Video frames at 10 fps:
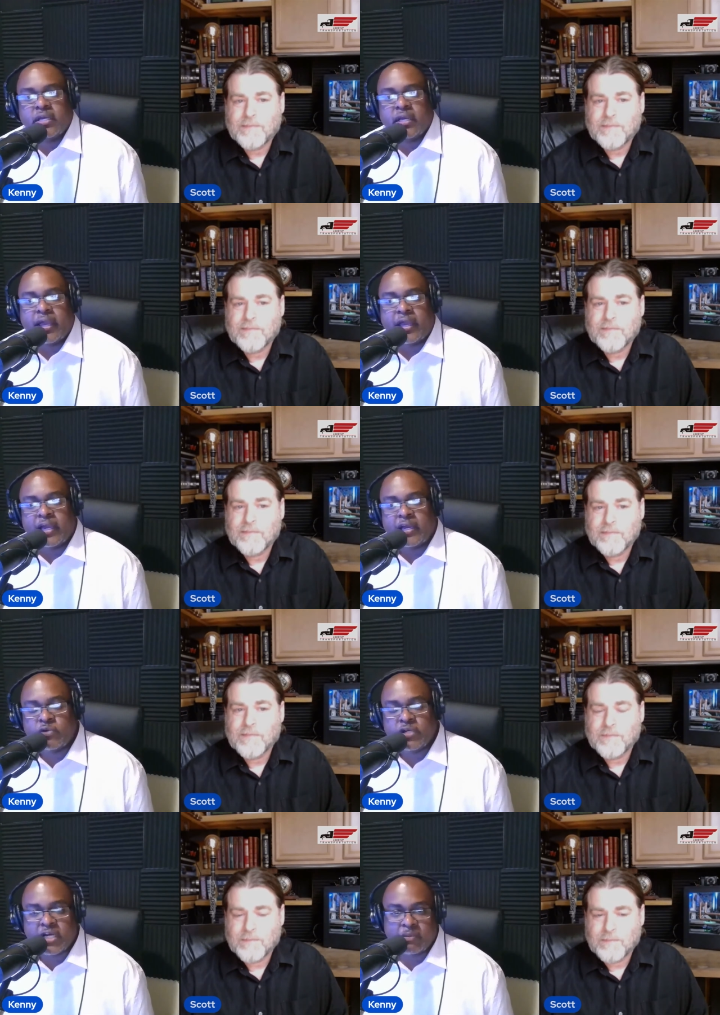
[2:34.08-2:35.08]
Speaker 1: And
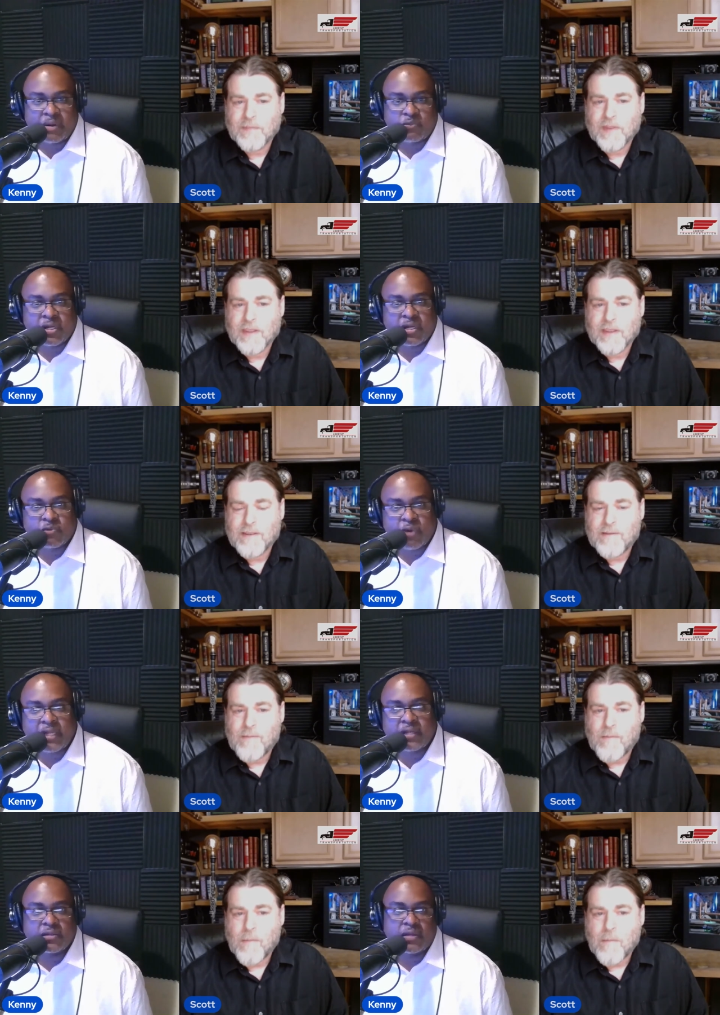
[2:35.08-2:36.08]
we come up with a rate,
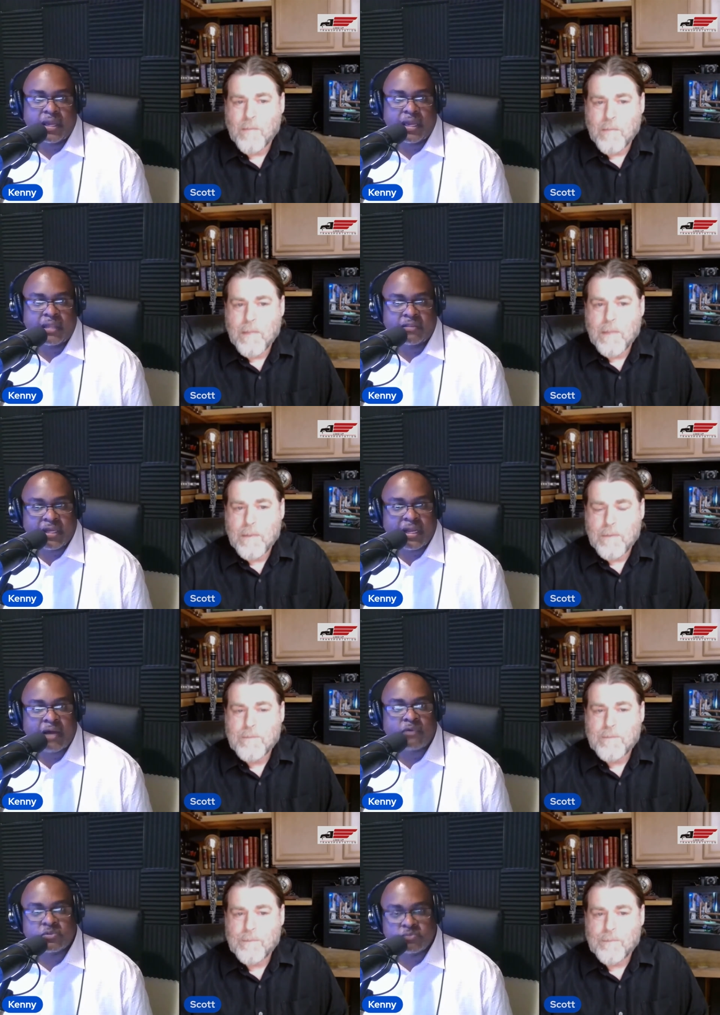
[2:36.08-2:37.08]
and then I
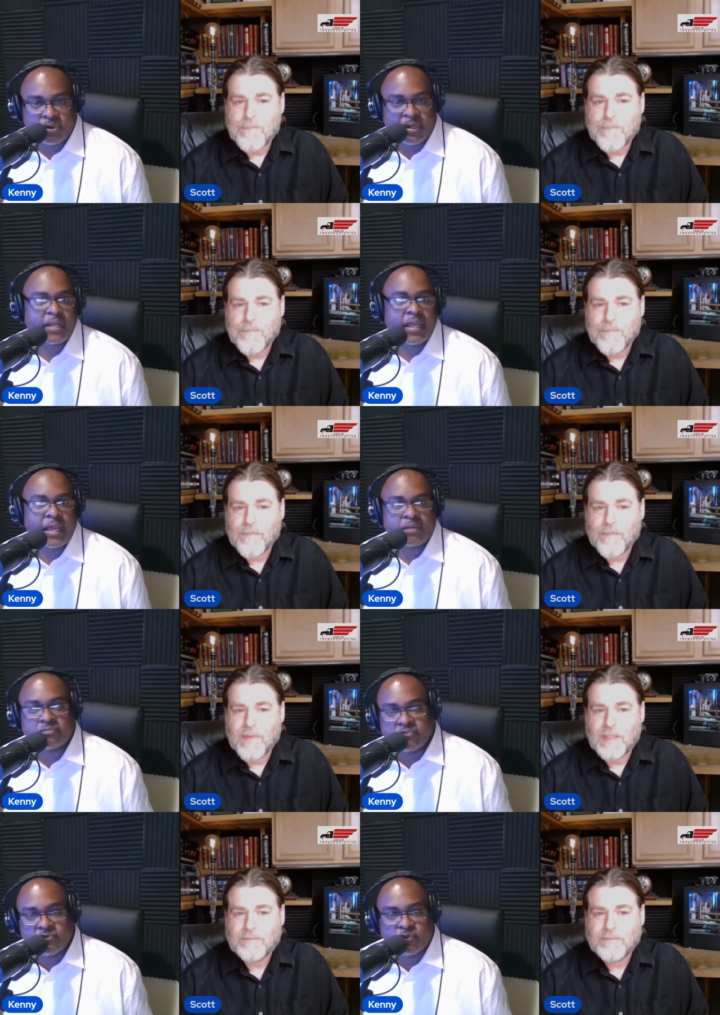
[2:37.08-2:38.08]
would bring that
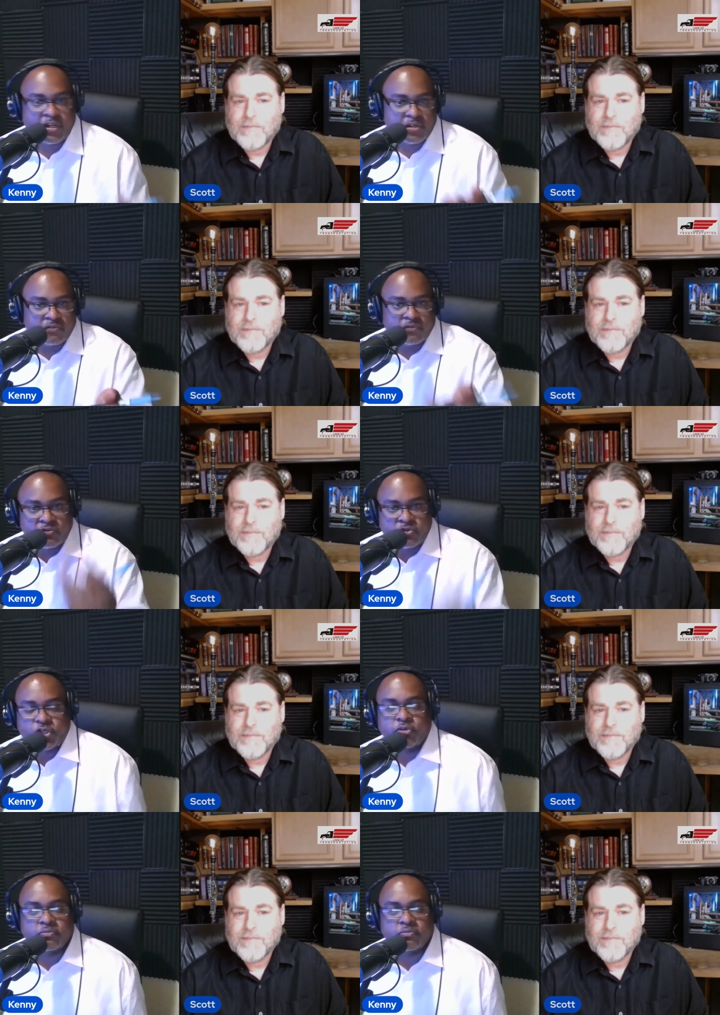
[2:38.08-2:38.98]
freight to you,